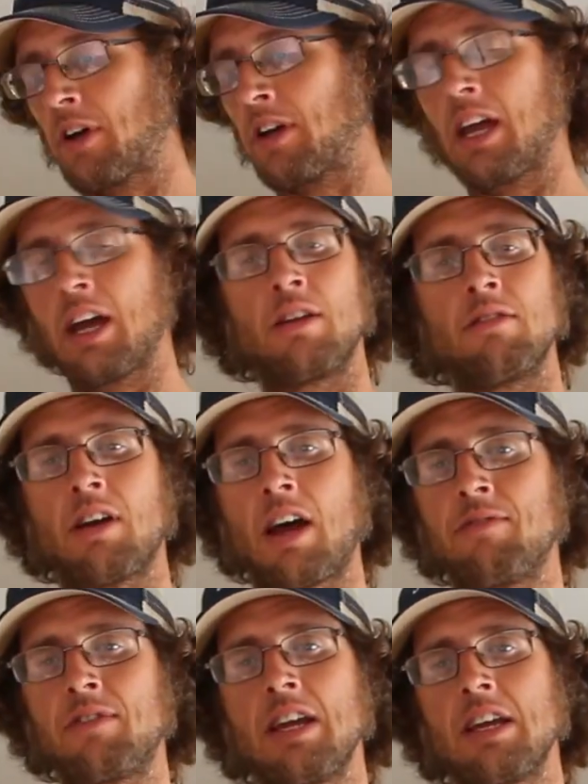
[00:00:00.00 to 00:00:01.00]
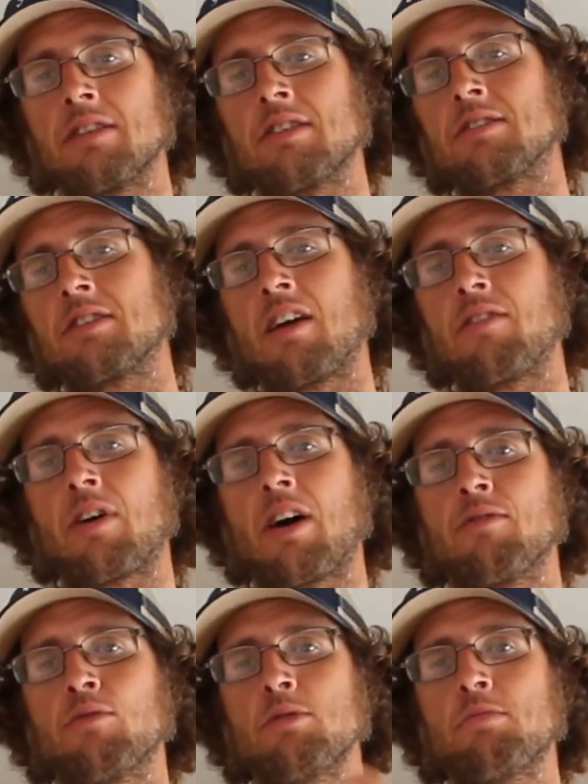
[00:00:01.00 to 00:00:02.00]
Again, I've taken this and
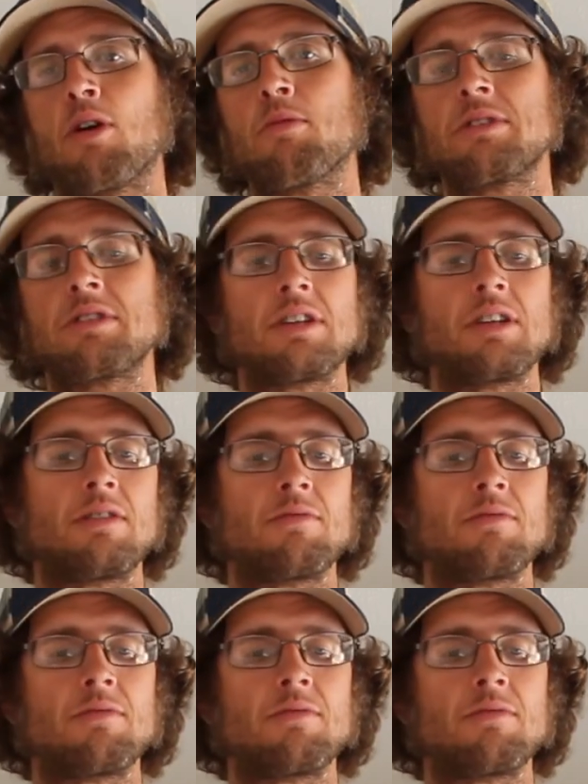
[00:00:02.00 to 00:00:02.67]
I've repurposed it